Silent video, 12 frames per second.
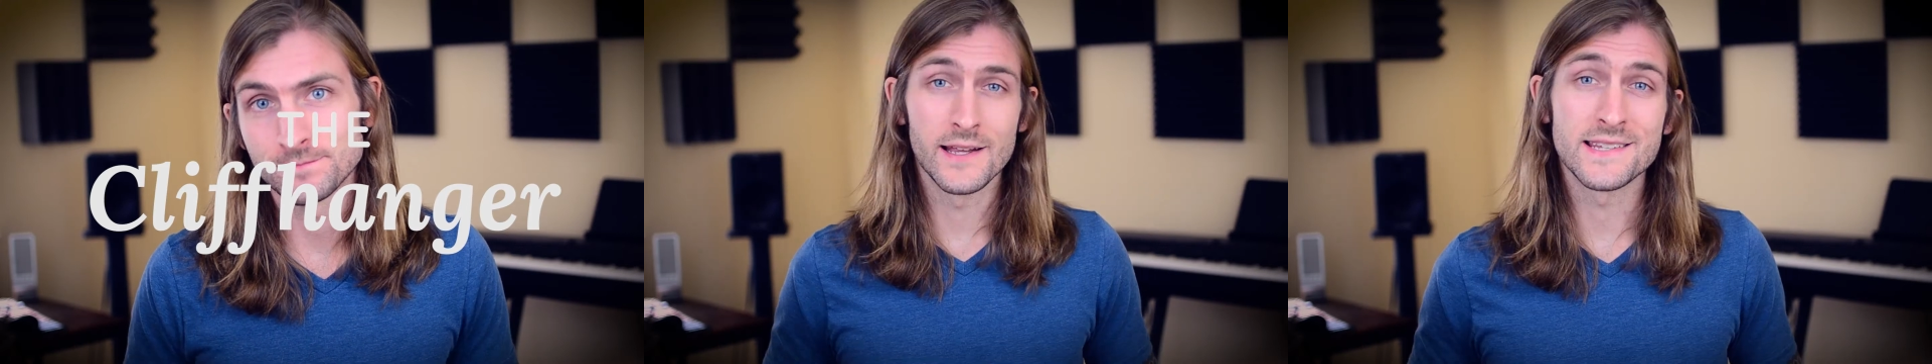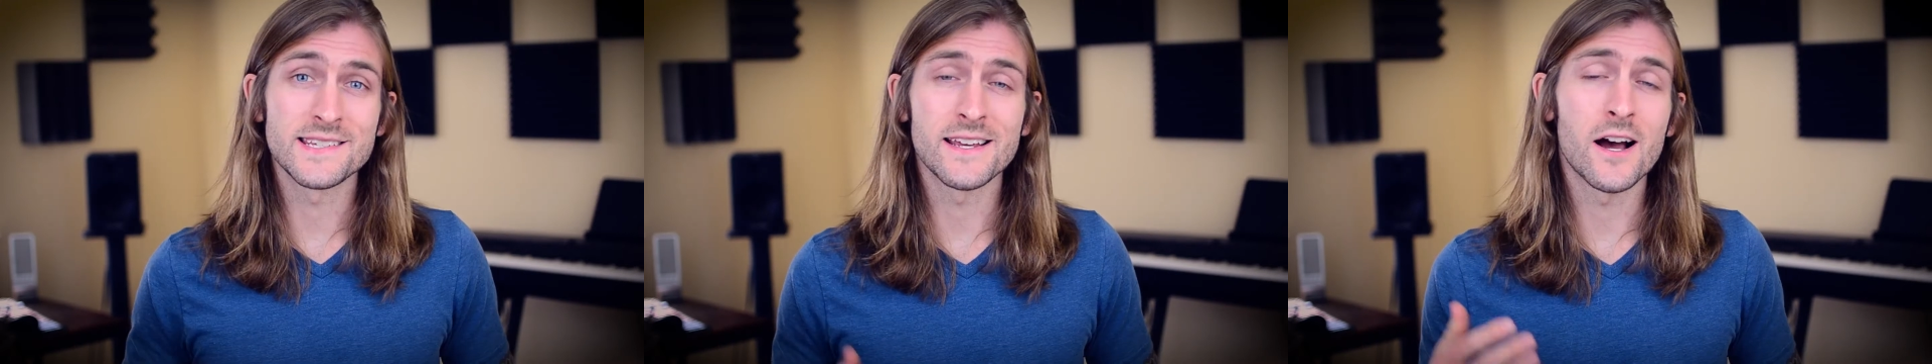
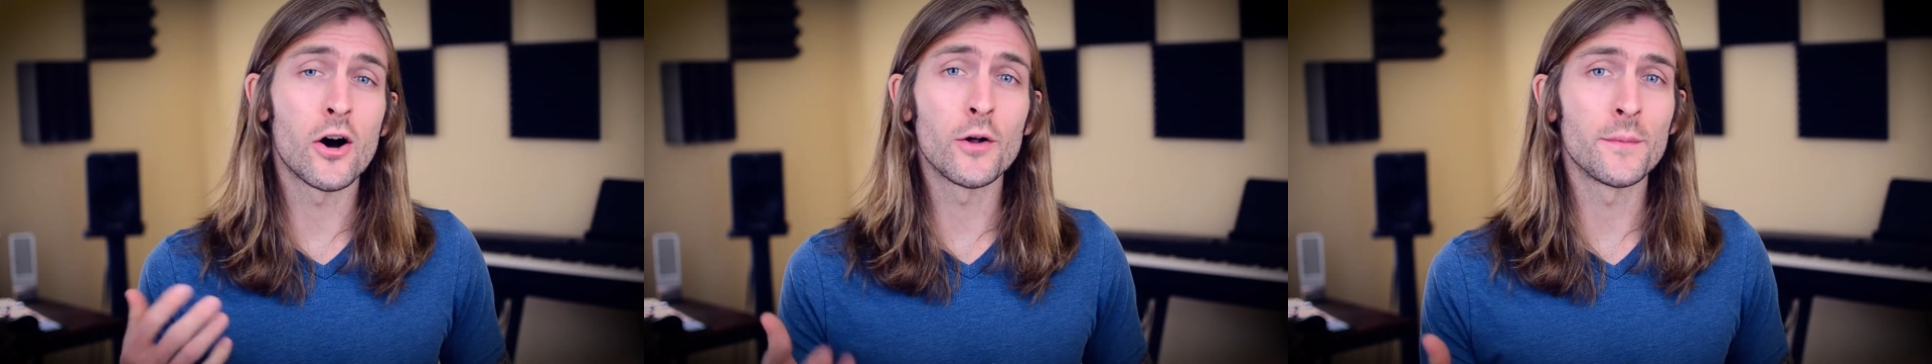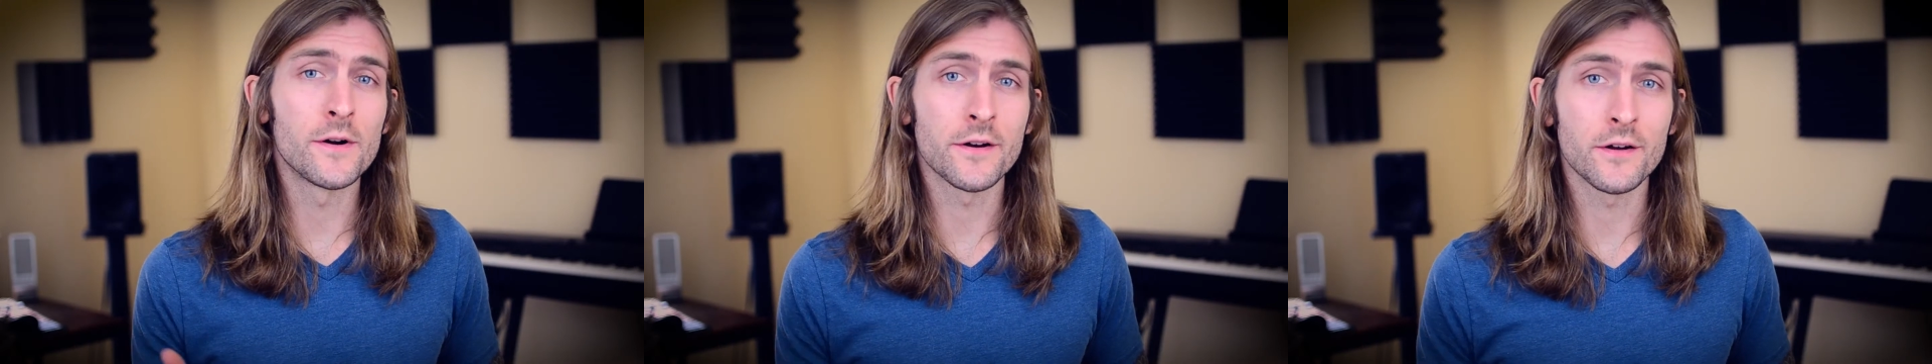It's a
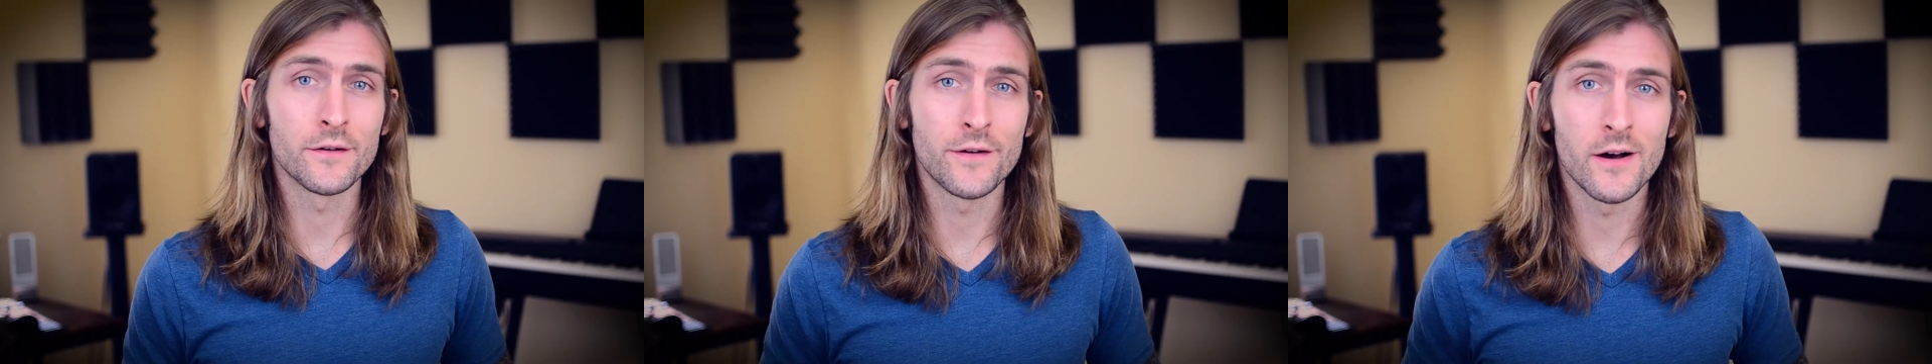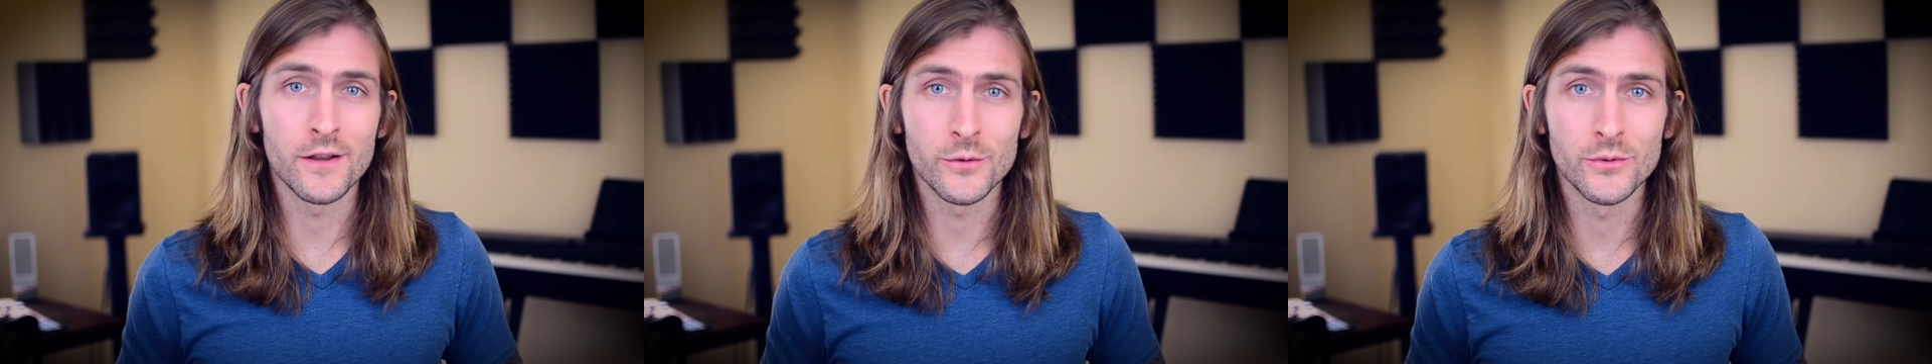hallmark of
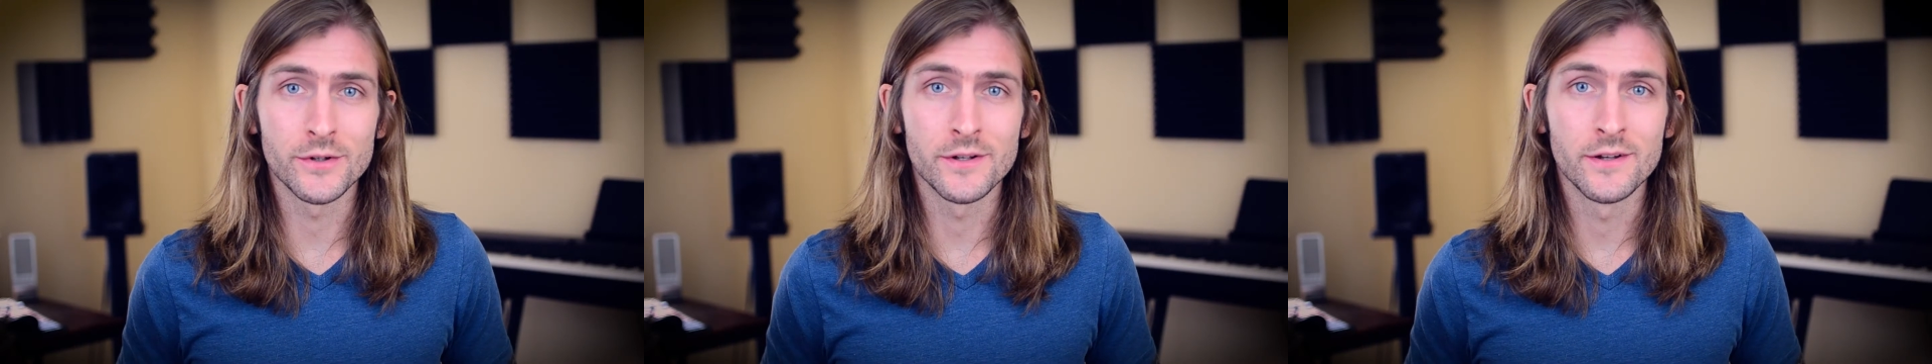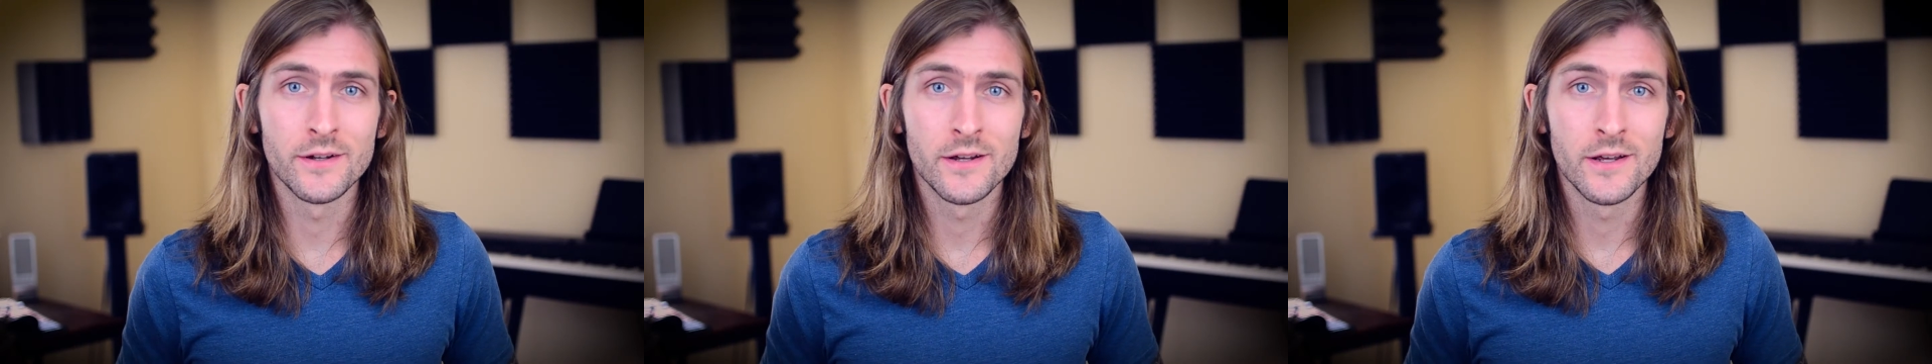Hollywood,